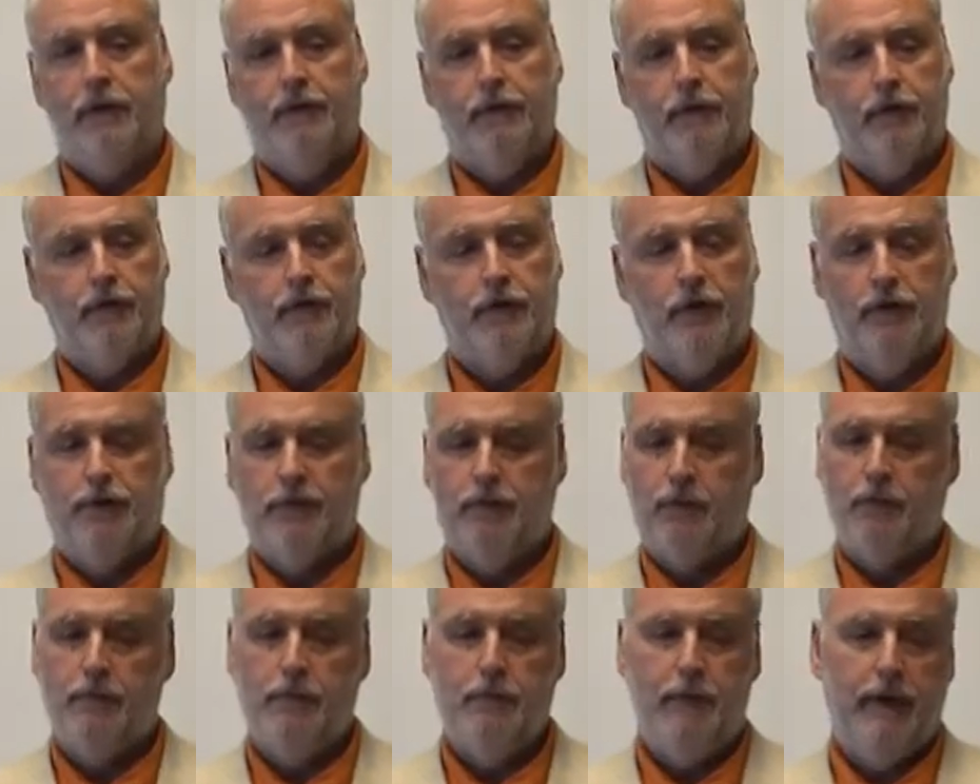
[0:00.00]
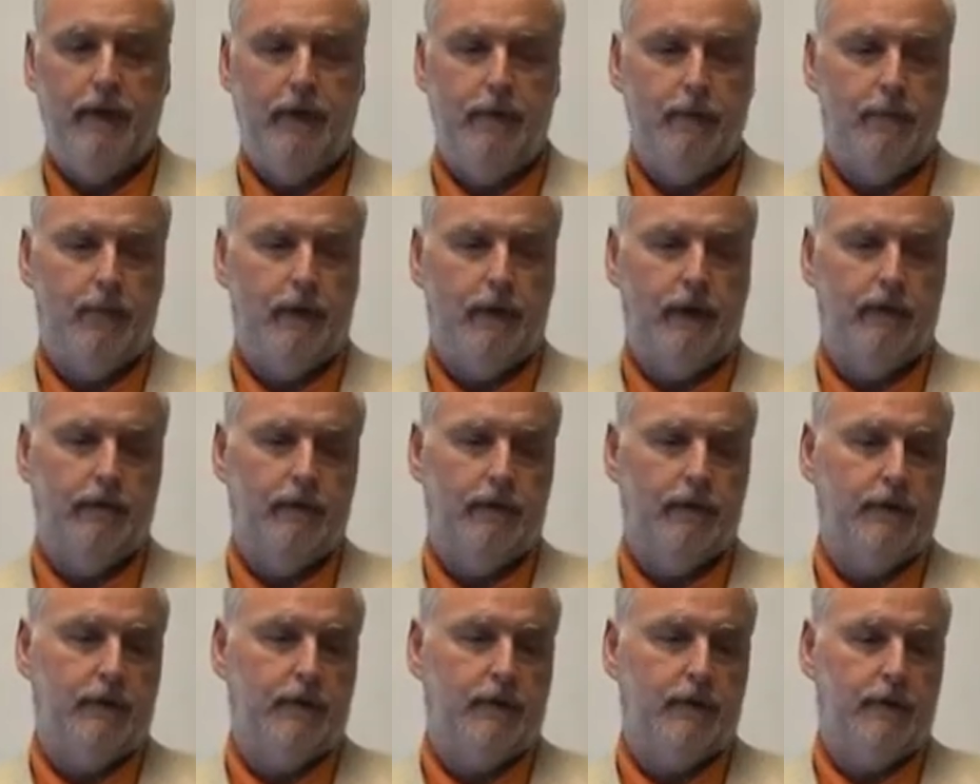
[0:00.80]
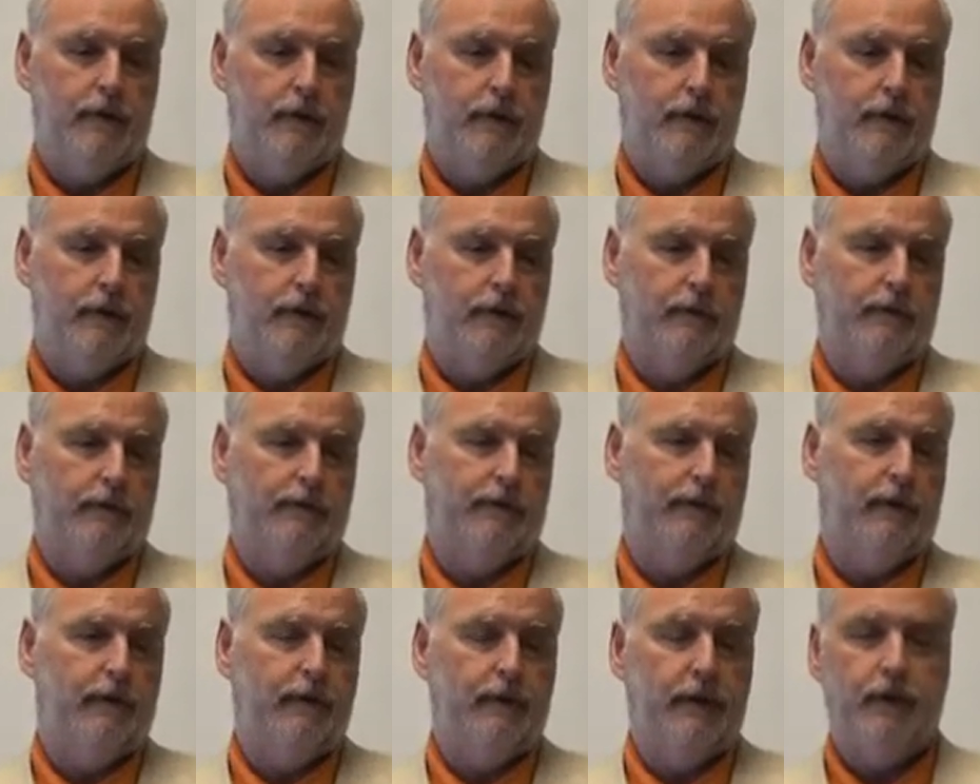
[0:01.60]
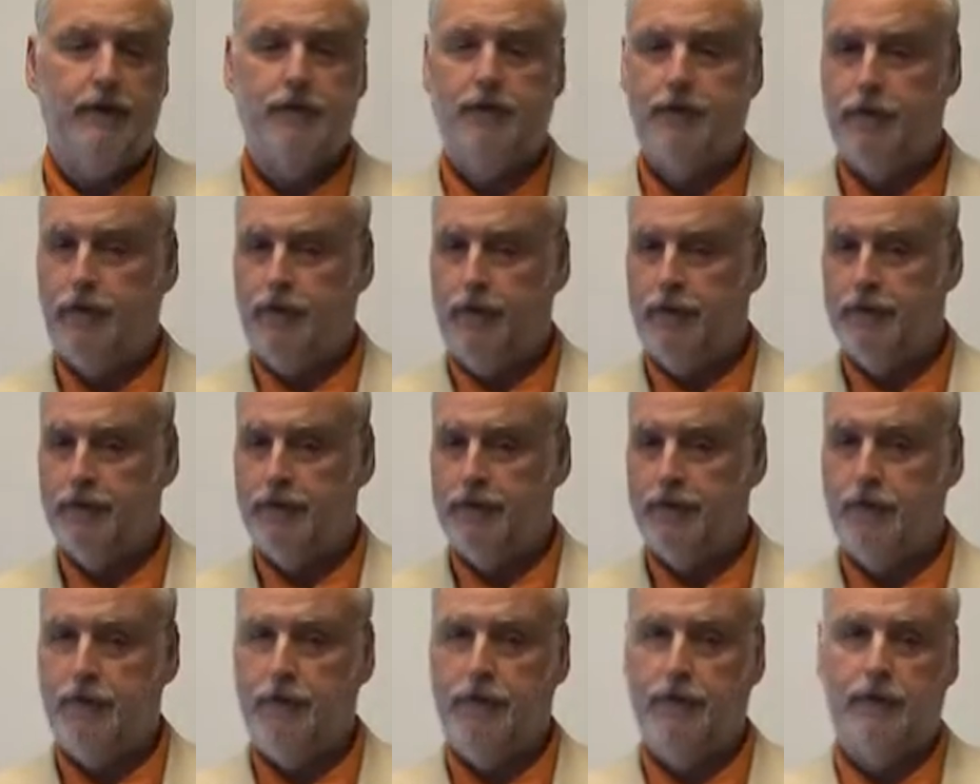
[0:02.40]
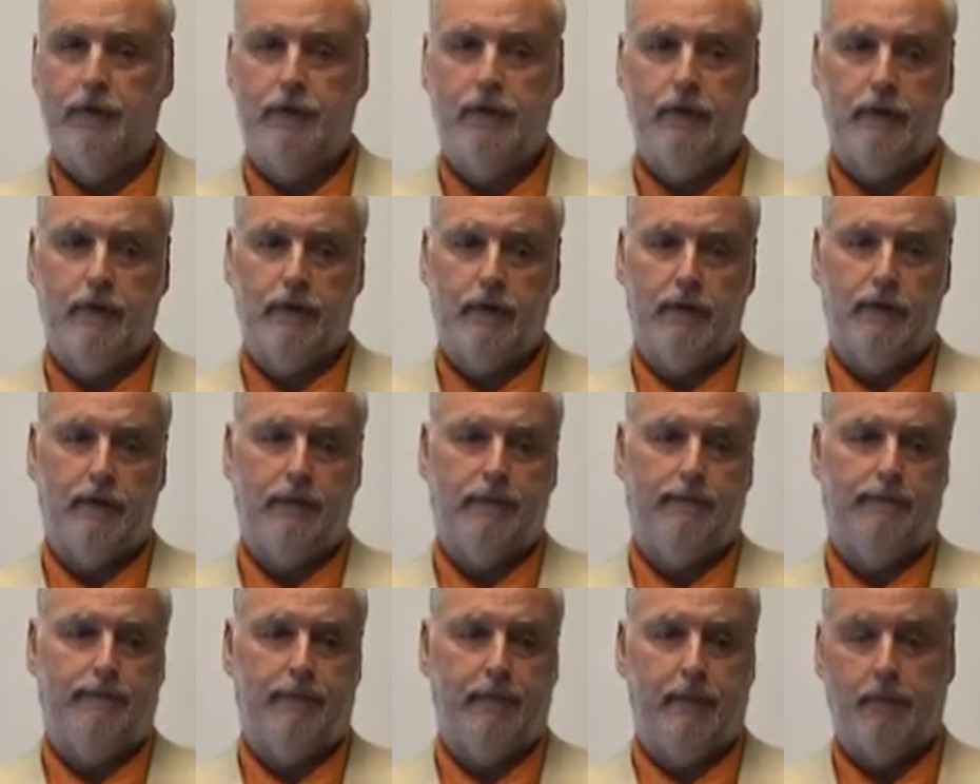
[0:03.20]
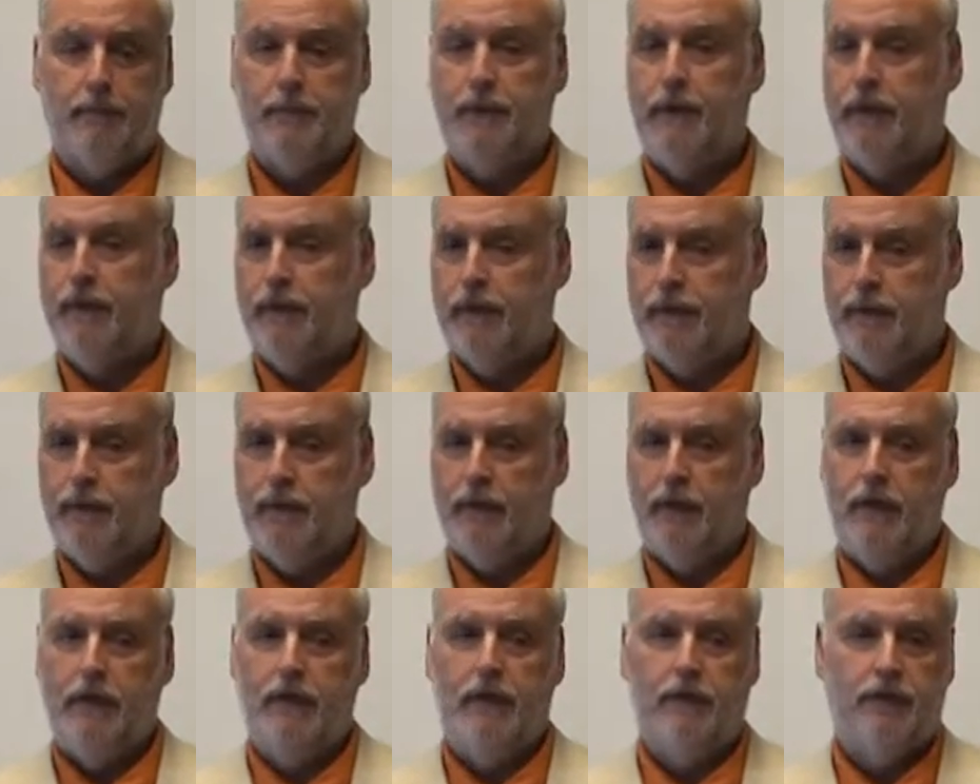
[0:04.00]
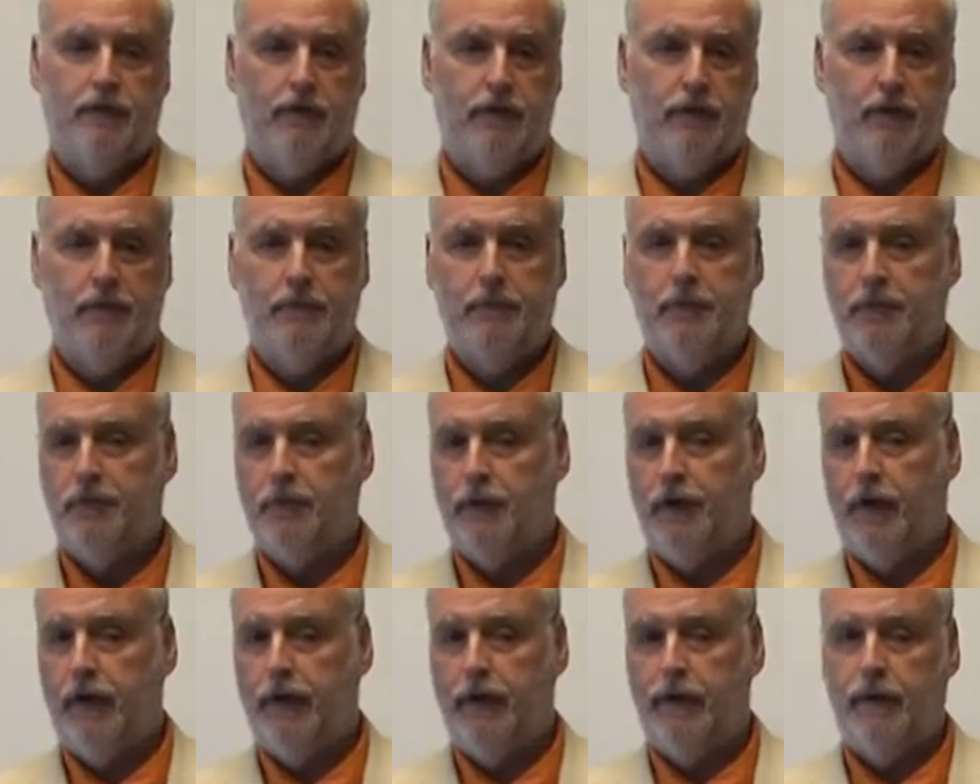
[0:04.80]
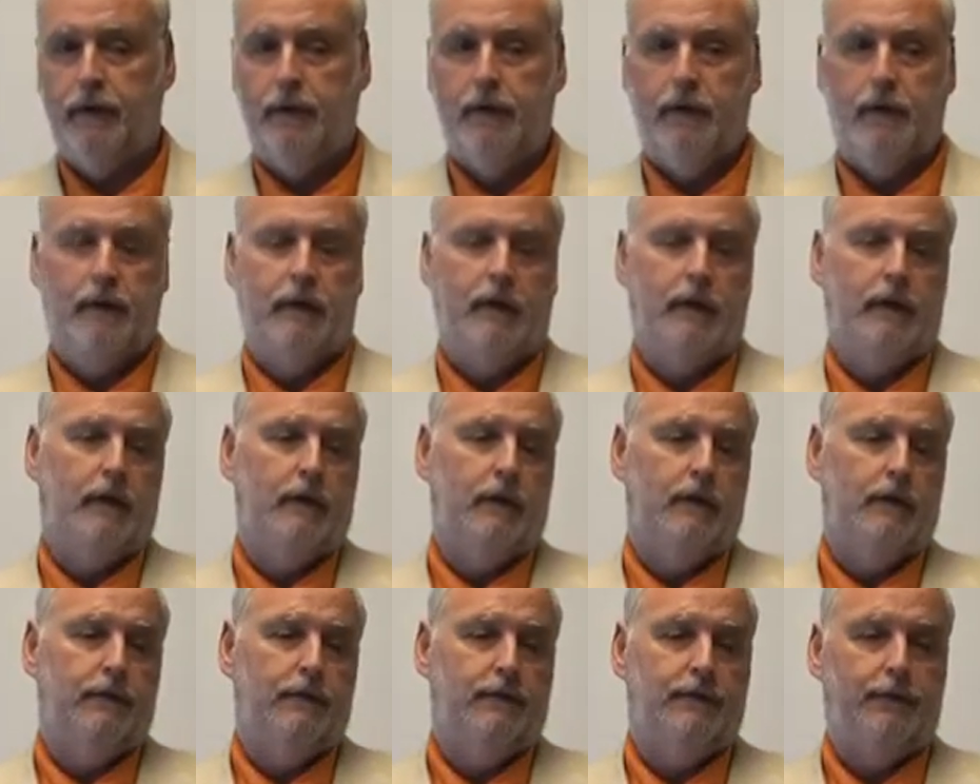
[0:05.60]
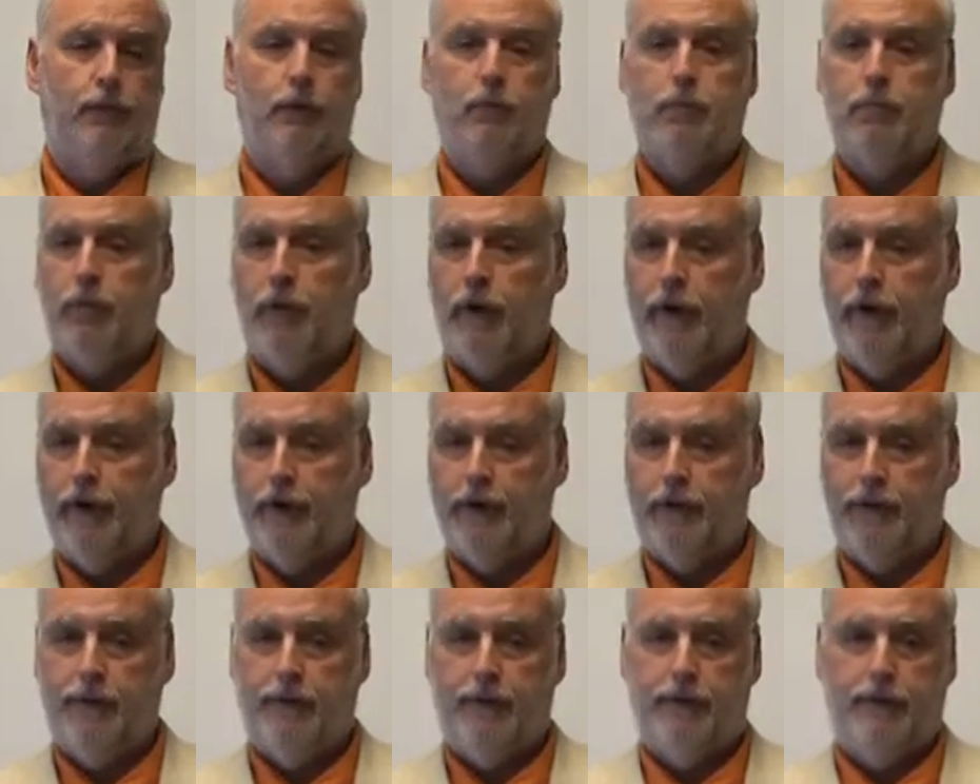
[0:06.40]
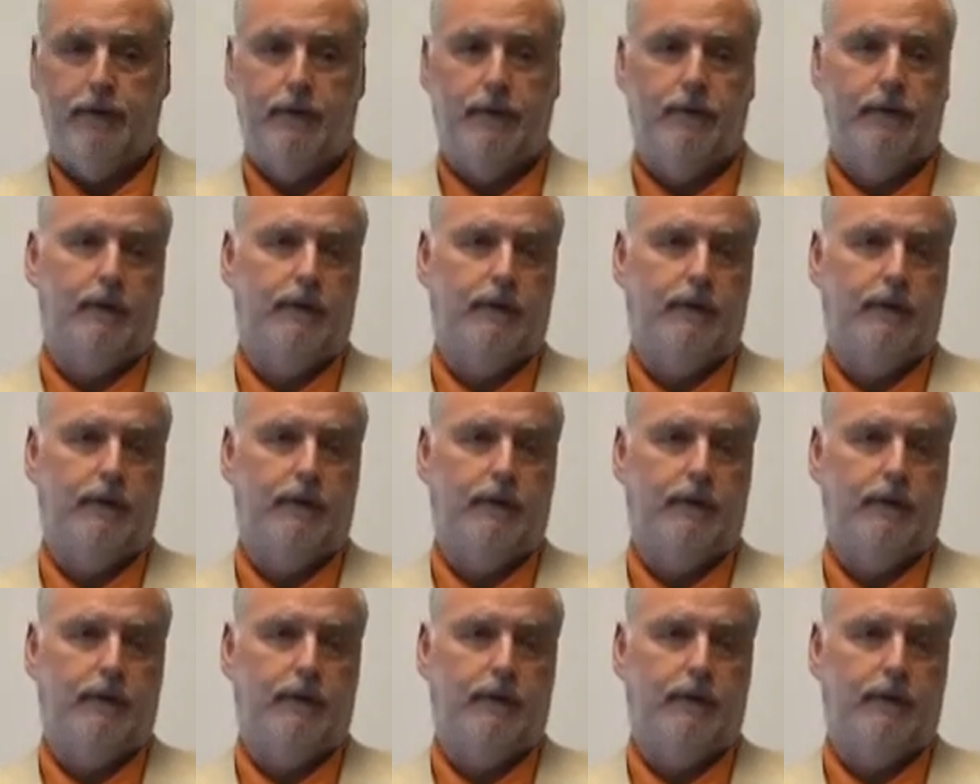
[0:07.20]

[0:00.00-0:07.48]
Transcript: There's also many private uh, foundation grants that you can uh, obtain, Sigma Xi, Fulbright,